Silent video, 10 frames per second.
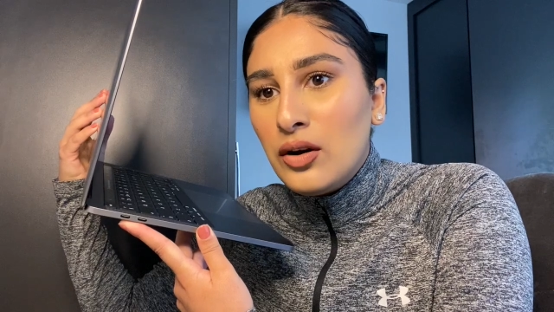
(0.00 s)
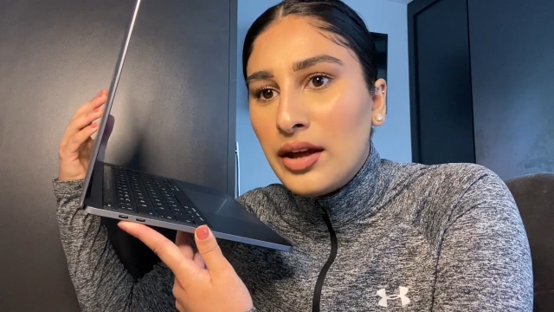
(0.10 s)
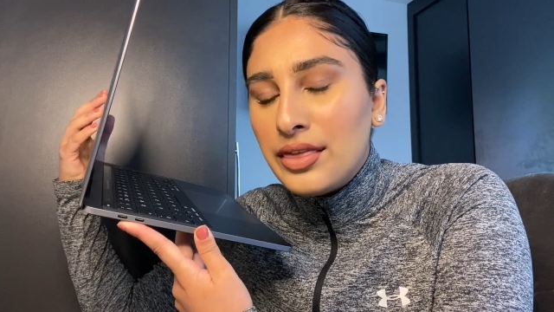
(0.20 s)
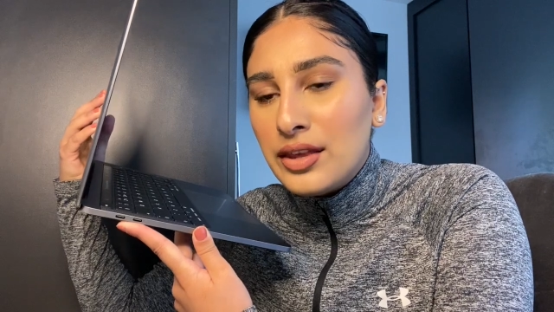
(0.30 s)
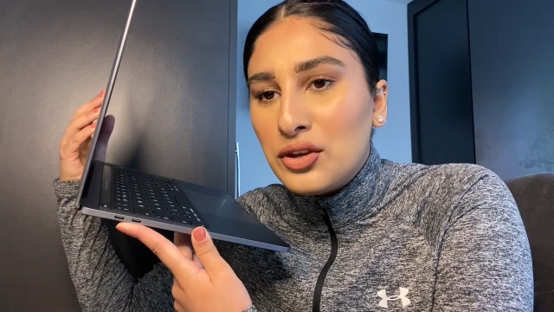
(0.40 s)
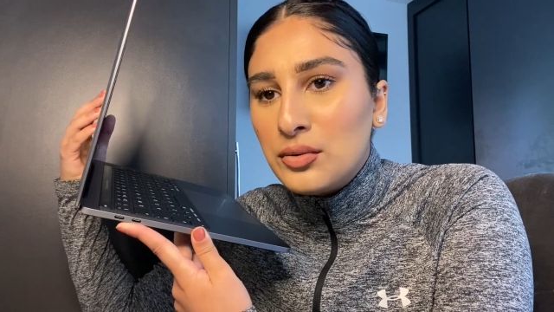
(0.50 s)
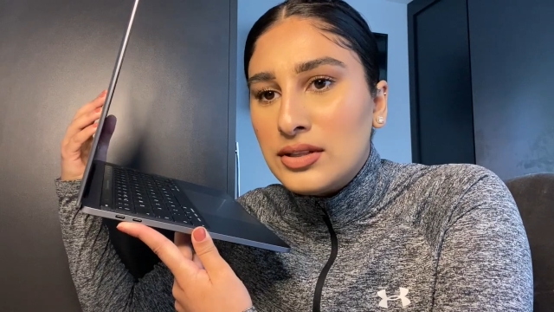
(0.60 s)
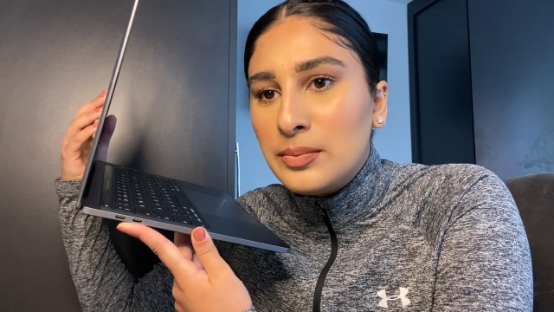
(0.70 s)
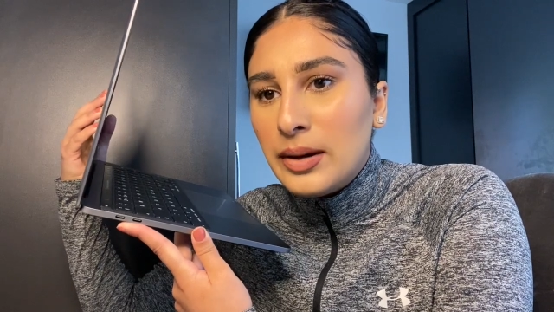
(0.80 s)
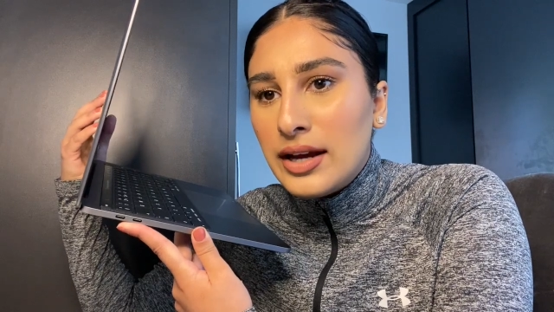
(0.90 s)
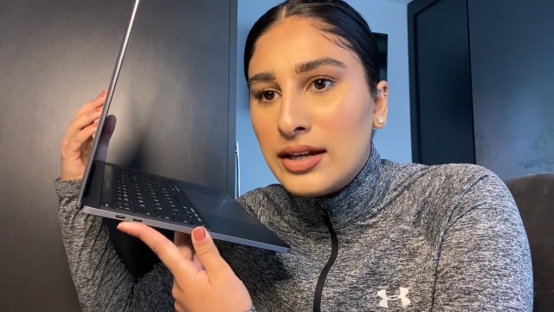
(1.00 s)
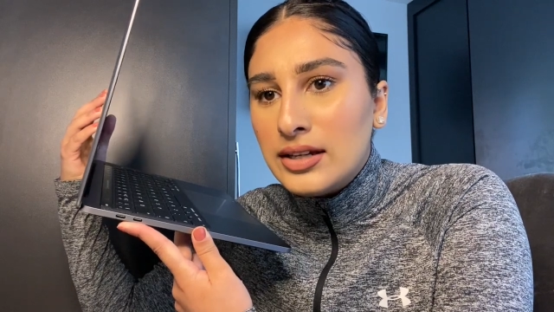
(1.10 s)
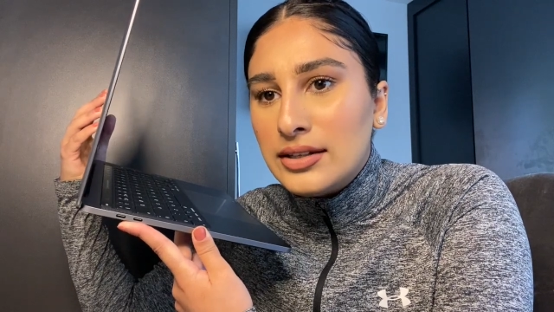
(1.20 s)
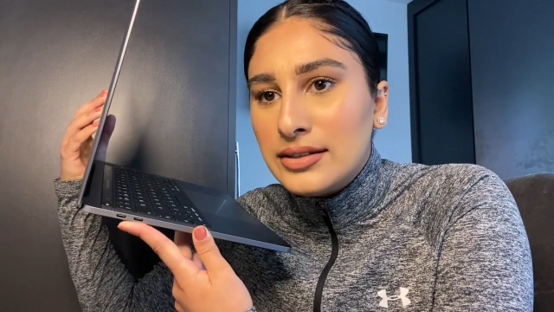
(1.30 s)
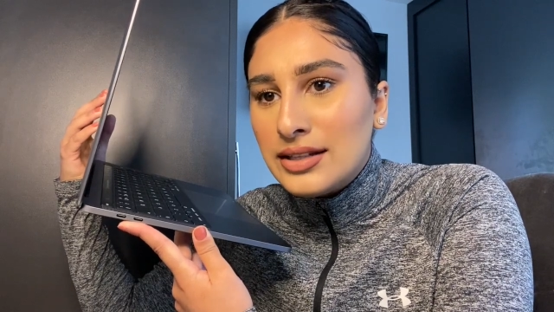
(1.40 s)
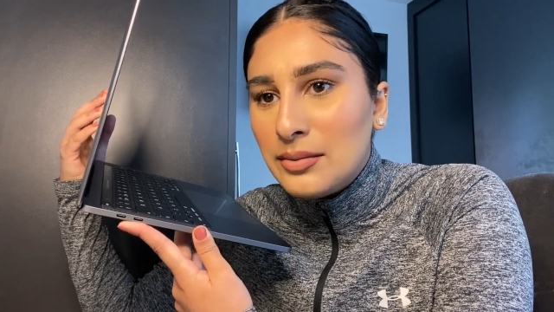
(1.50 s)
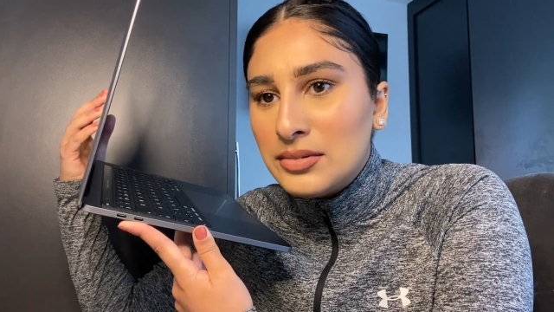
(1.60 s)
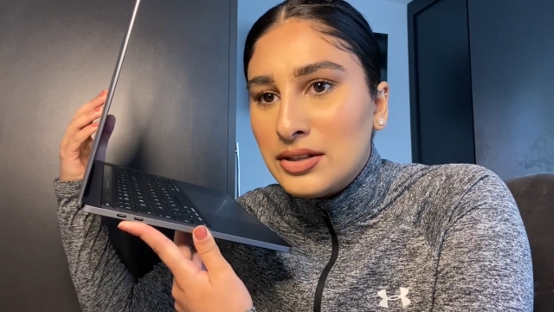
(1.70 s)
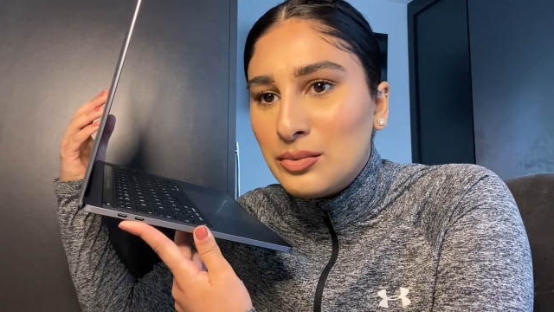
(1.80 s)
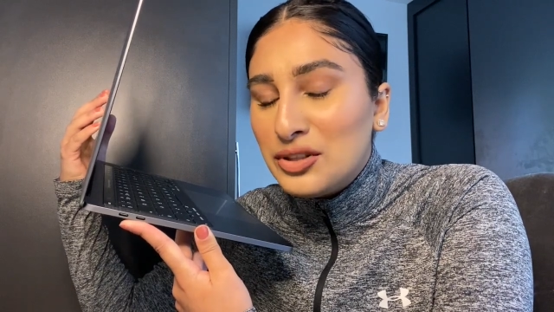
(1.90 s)
I think you need to buy an
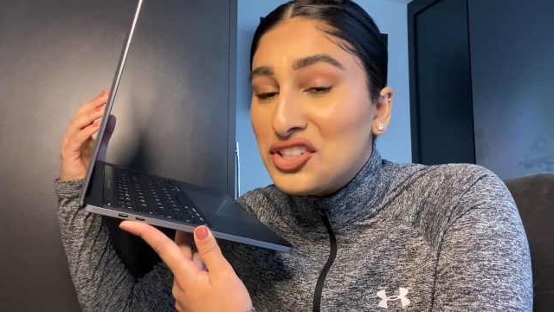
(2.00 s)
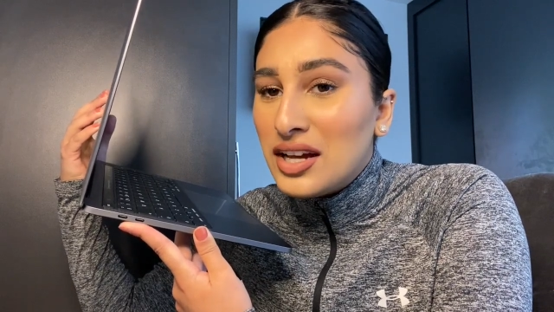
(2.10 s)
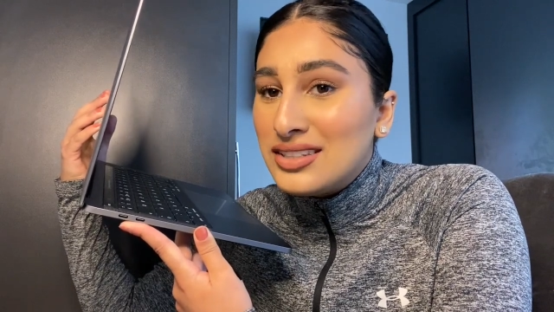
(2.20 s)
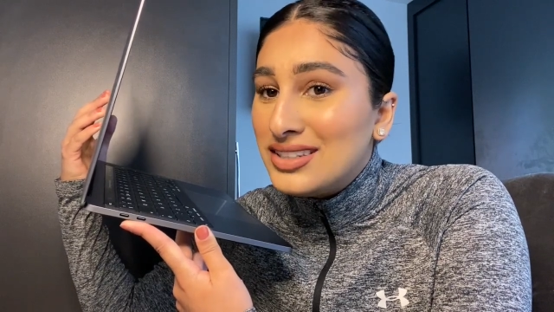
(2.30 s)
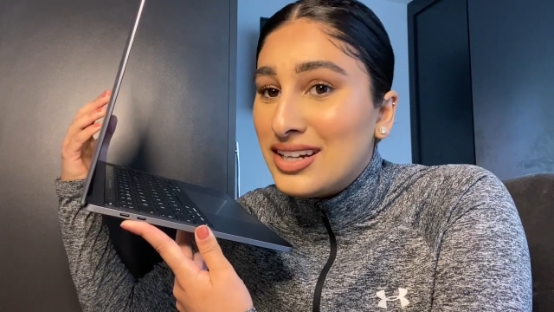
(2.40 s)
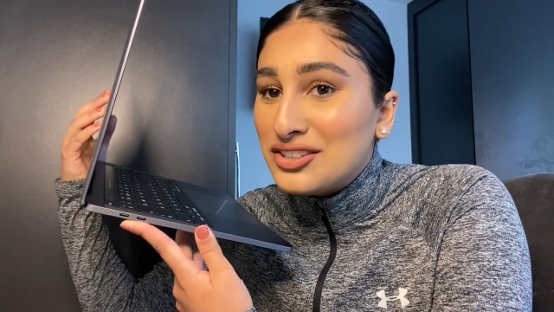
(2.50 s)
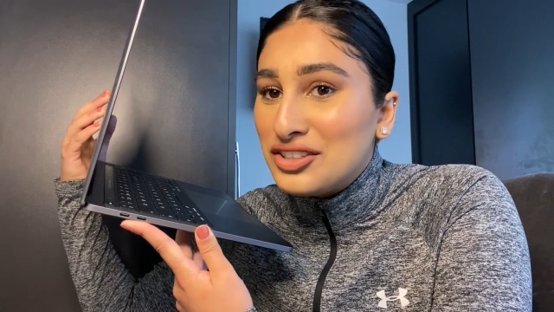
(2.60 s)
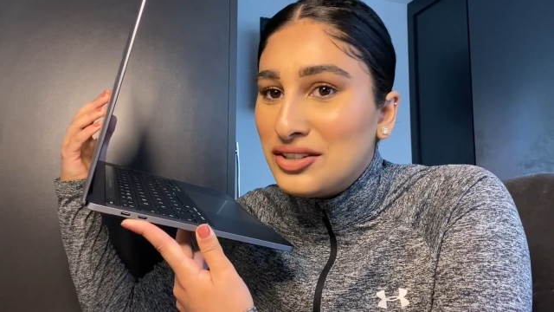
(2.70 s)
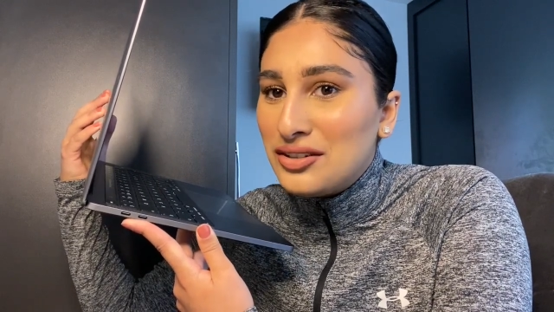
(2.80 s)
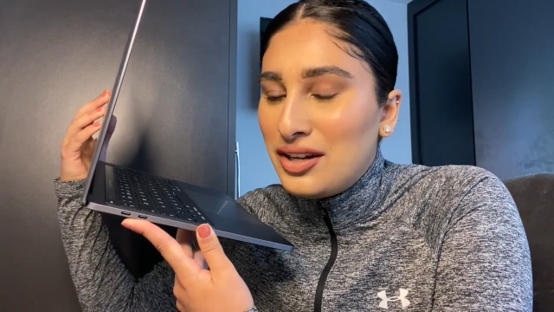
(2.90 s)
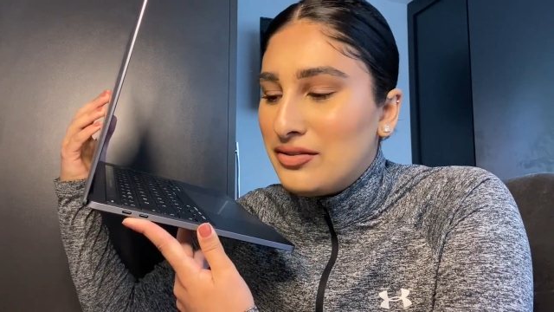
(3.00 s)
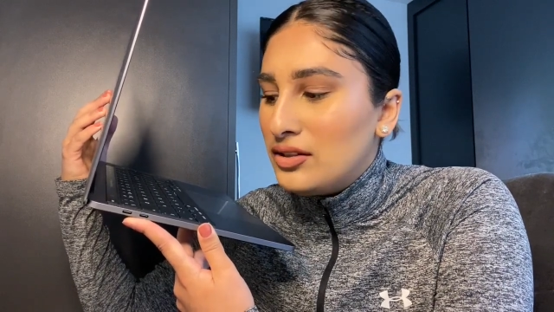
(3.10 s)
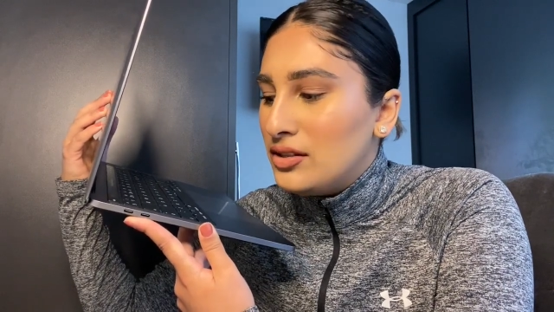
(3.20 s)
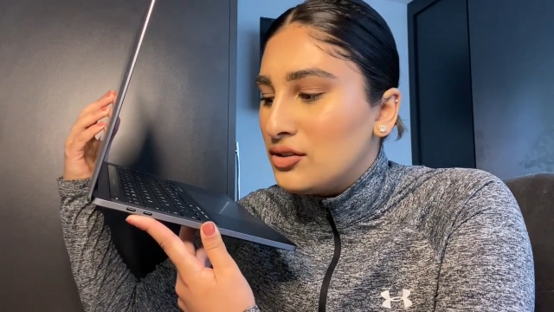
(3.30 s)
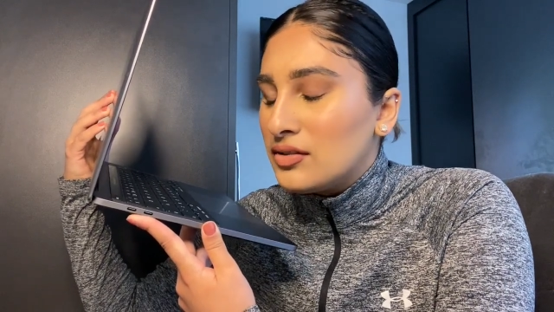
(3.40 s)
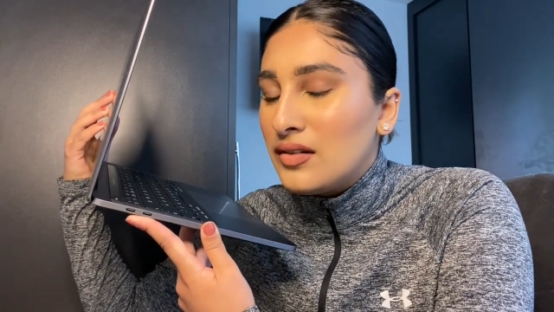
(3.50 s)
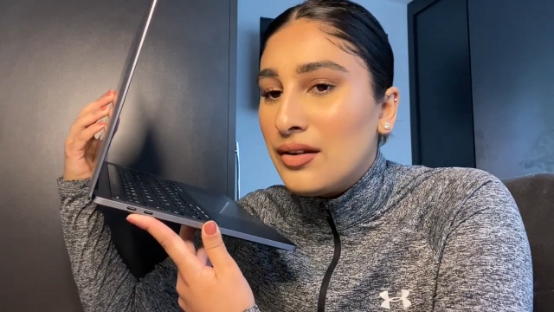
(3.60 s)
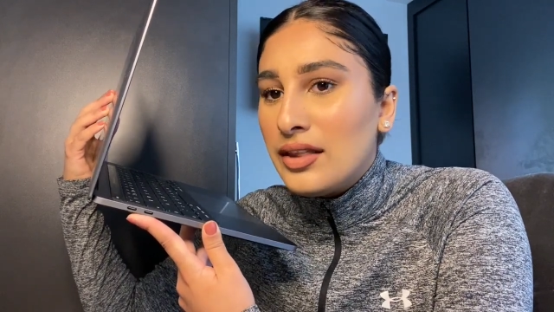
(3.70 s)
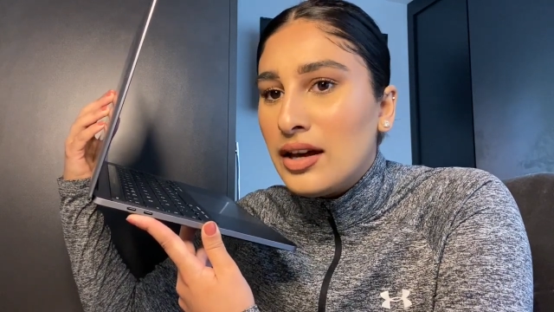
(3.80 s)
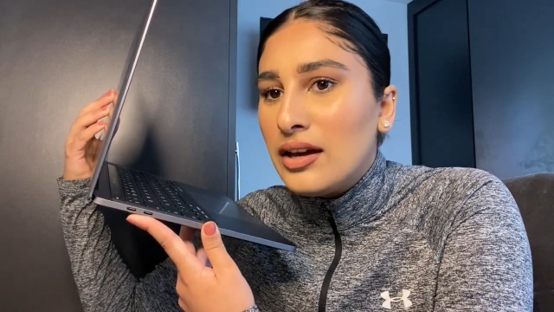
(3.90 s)
adapter, which I didn't actually know. I've only just found
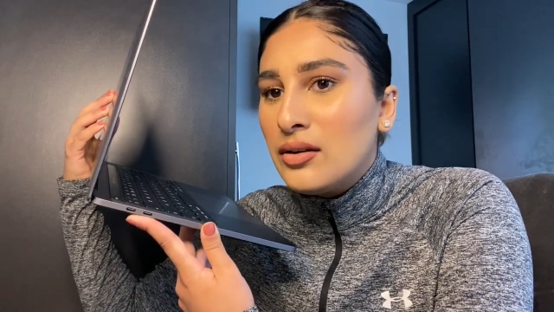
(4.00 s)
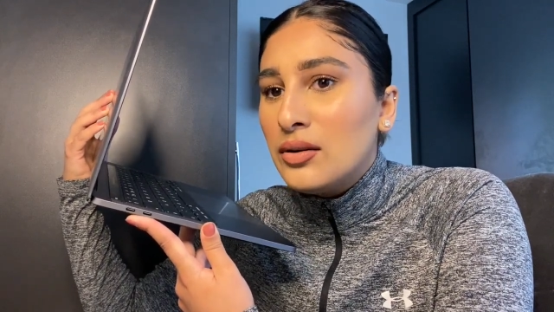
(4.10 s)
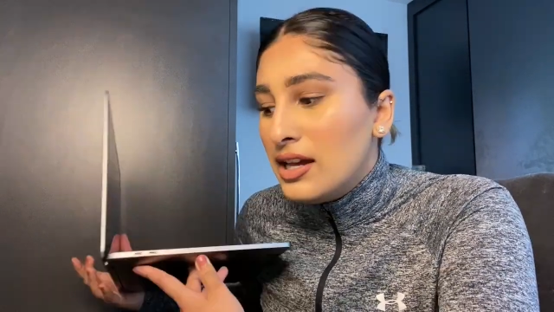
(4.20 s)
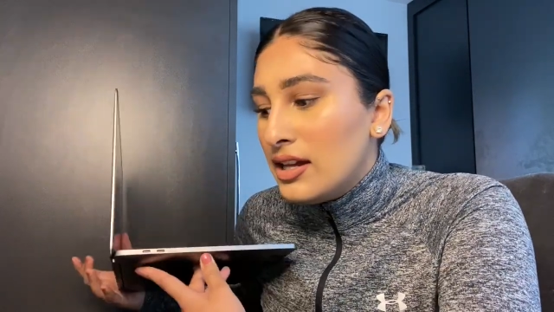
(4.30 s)
that out.